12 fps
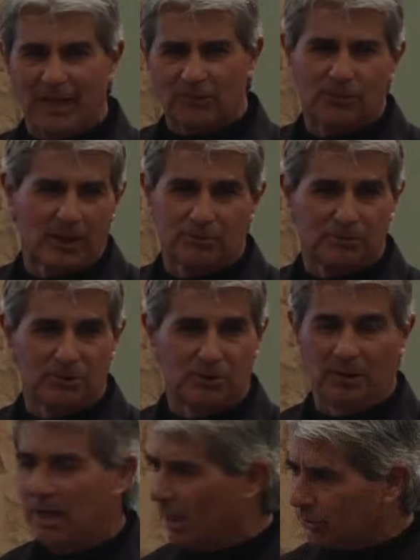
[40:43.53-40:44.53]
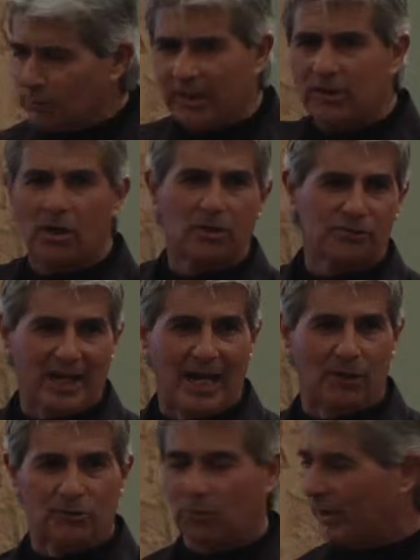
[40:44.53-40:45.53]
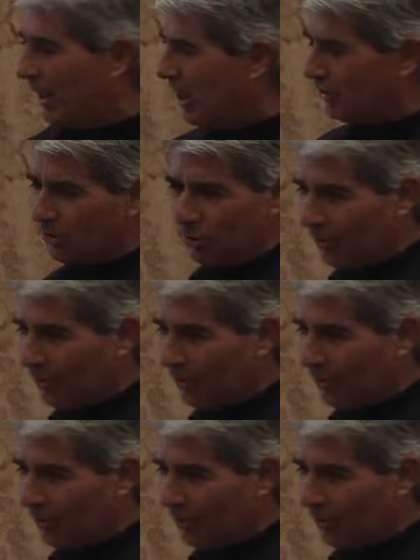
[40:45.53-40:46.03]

That's what I was doing. I was trying to call his cows away to